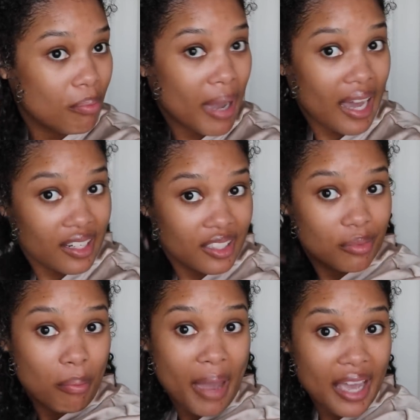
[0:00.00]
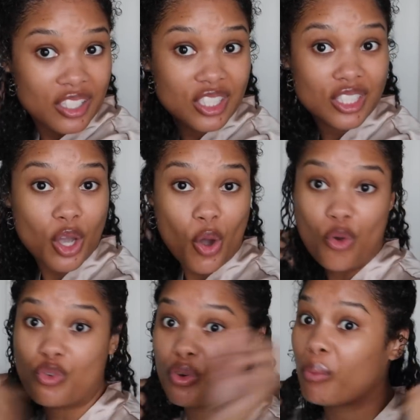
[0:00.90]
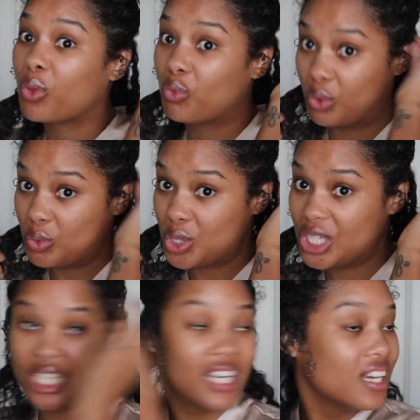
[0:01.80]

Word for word: matted mess from the root.